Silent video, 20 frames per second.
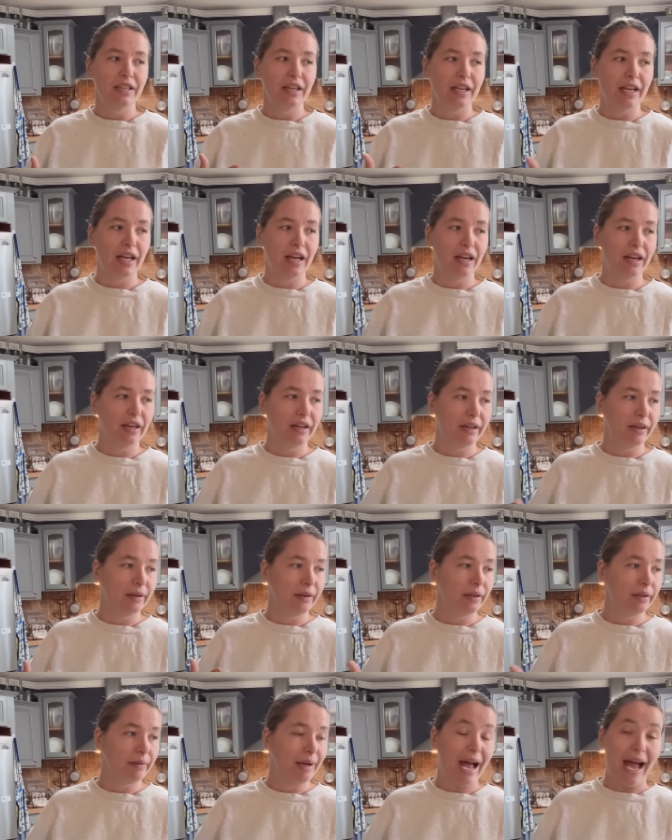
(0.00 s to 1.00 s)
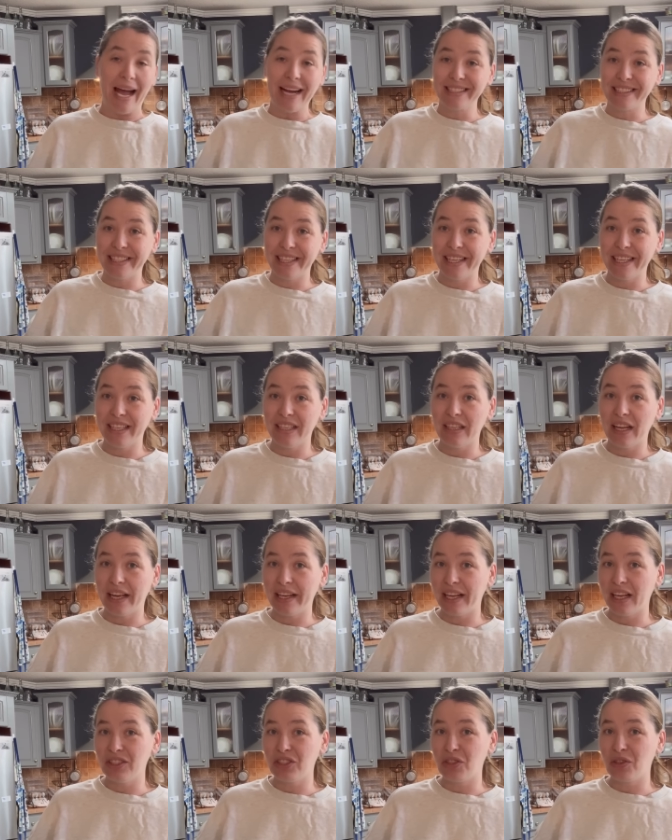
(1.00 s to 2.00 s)
accident, I
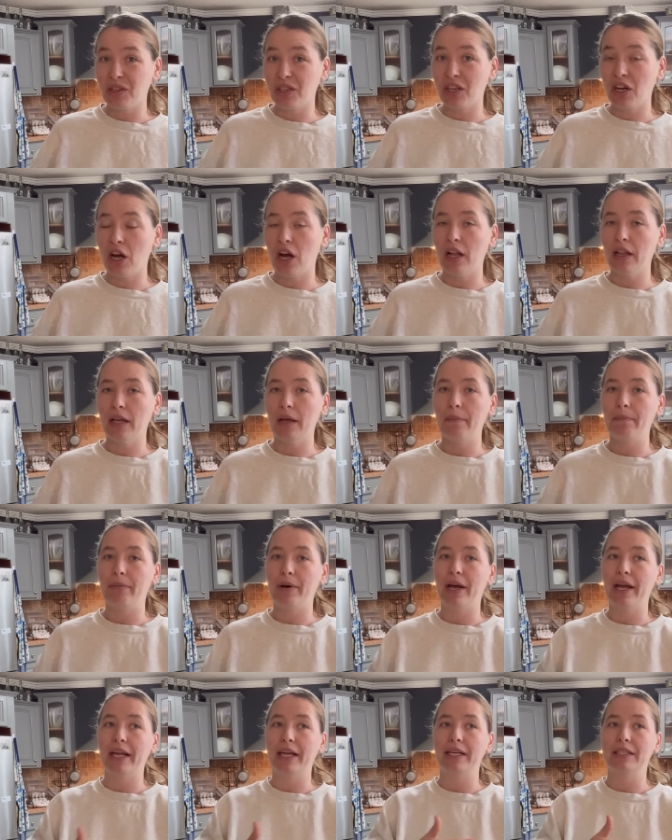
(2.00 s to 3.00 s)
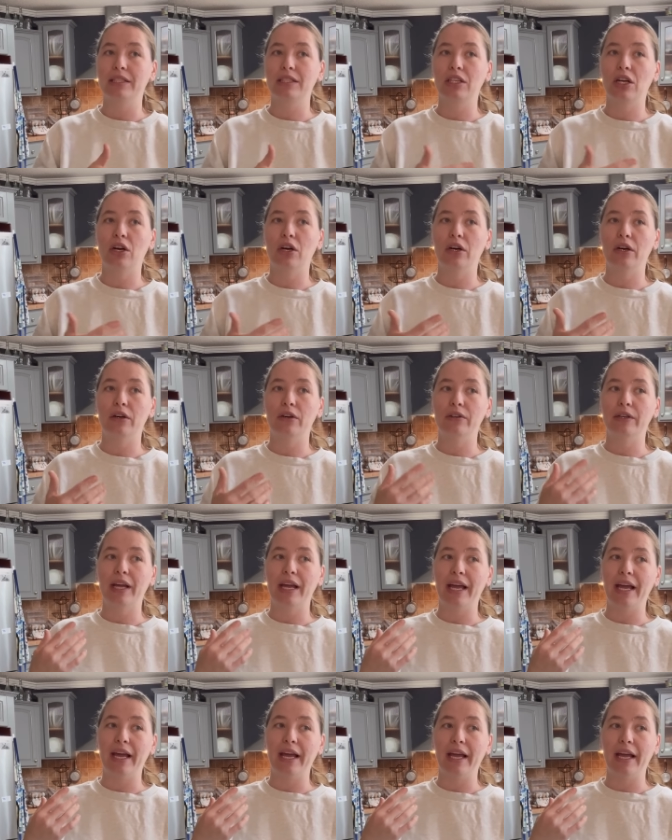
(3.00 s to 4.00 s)
guess you could call it, but it's called
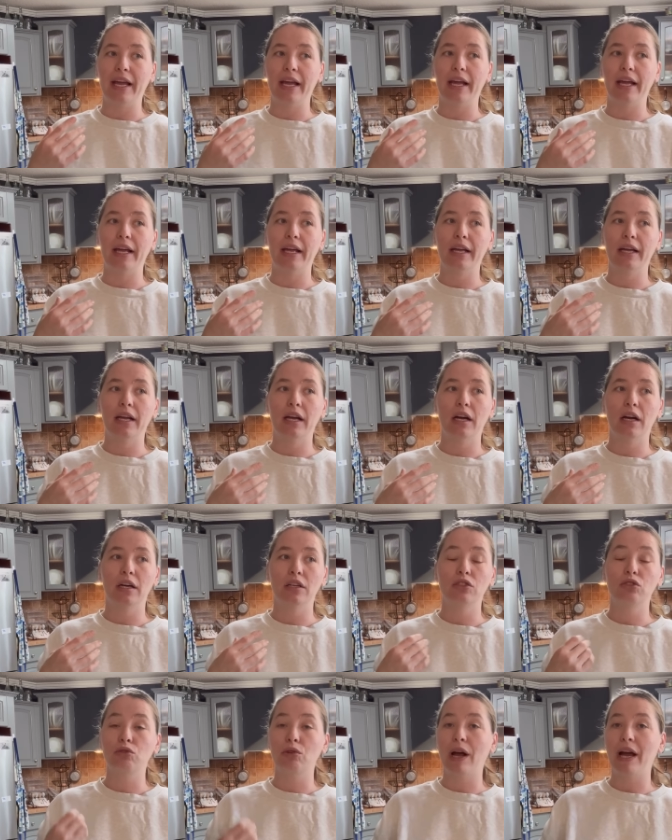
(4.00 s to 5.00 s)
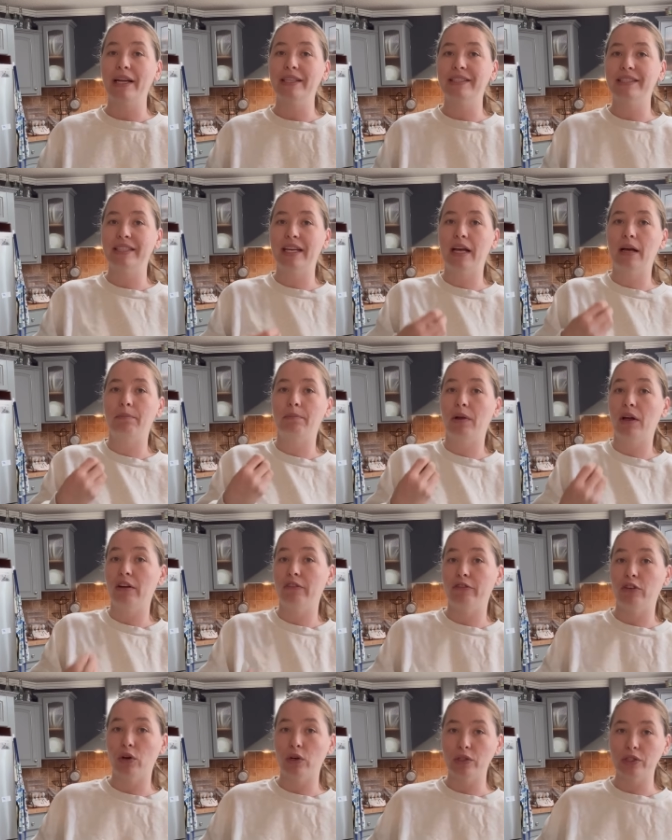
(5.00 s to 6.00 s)
a tricep
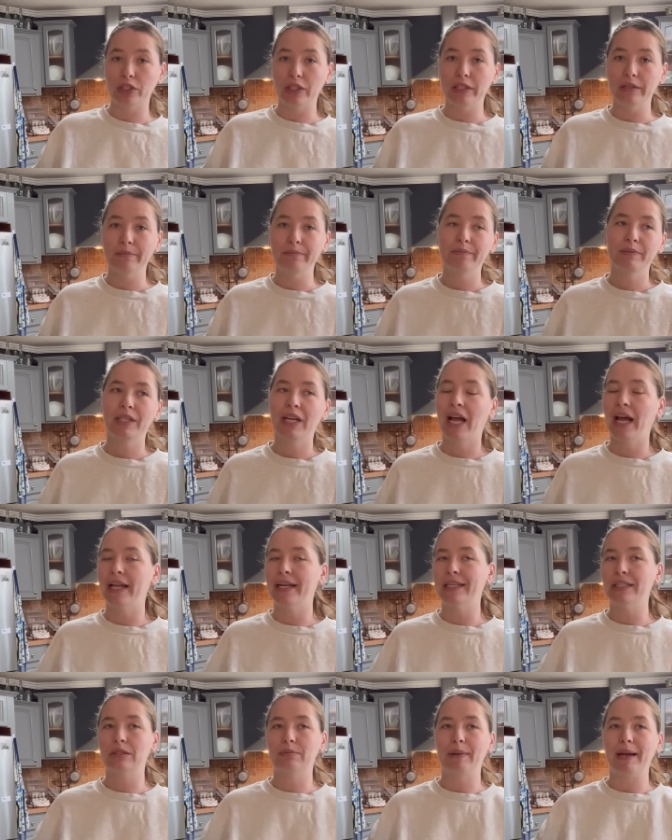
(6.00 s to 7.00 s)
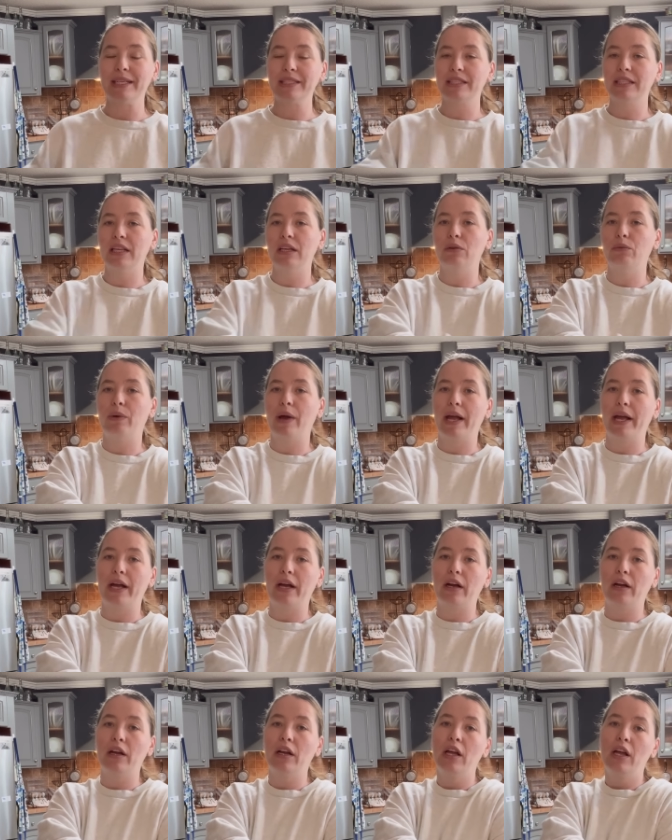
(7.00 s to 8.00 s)
avulsion. And it's basically
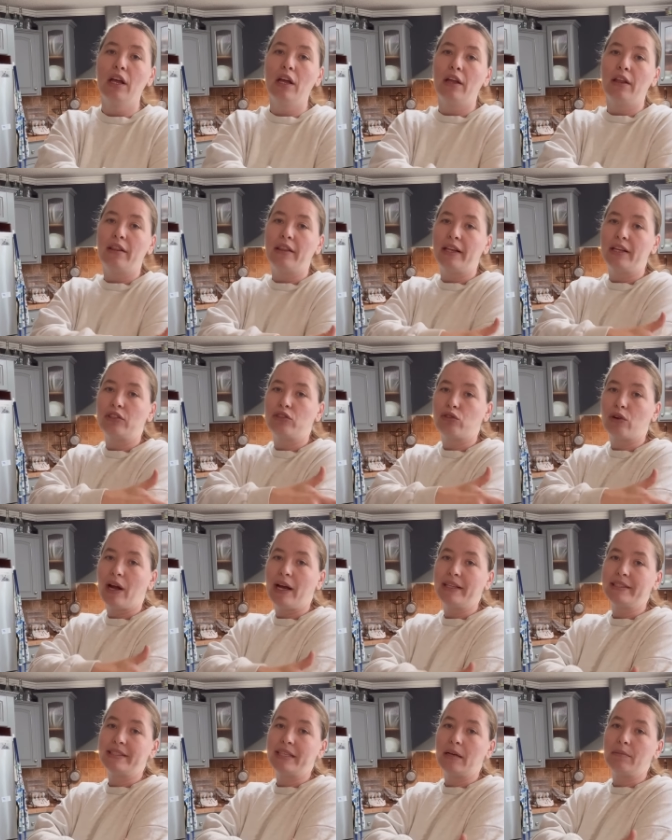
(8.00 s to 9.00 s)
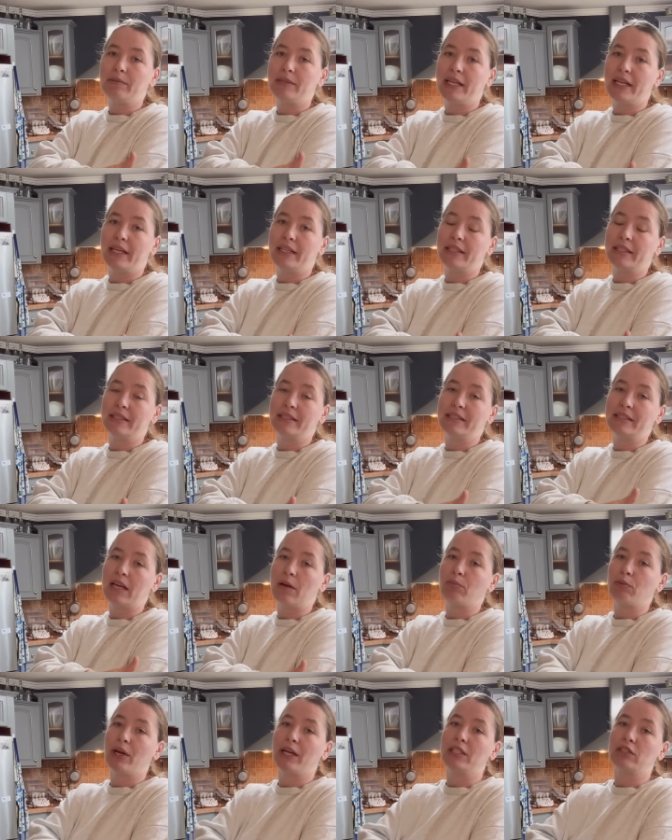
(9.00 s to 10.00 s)
where the tricep tendon
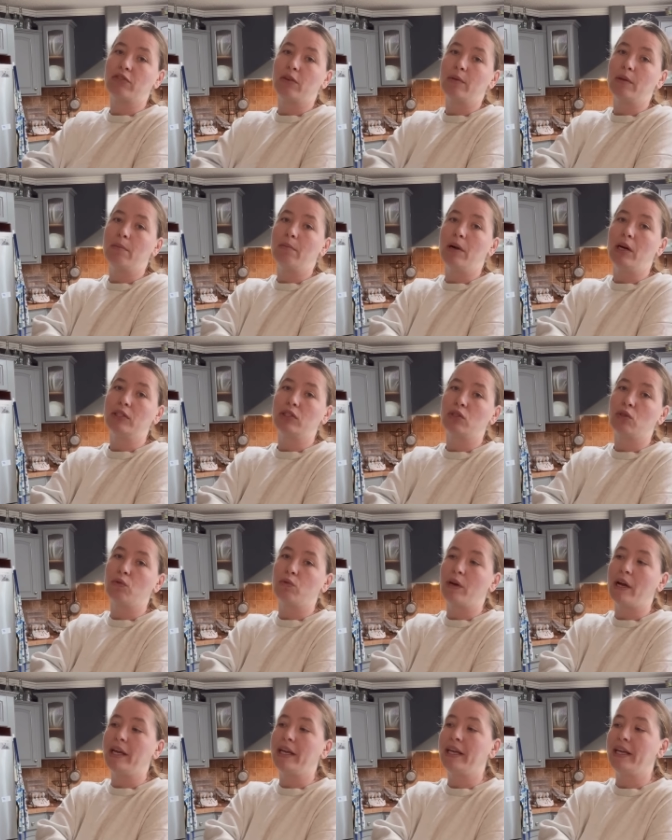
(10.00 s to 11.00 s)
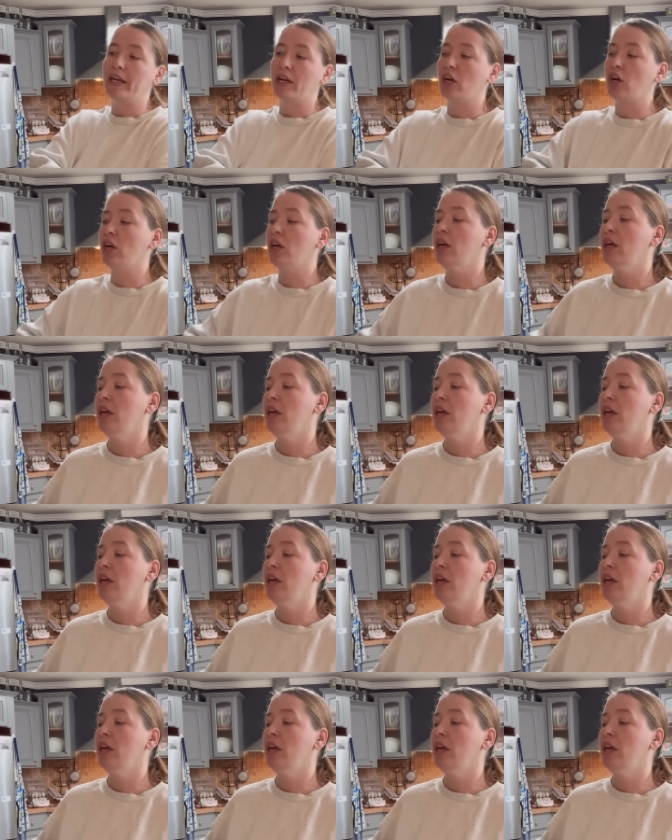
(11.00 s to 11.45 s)
separates from the muscle right here.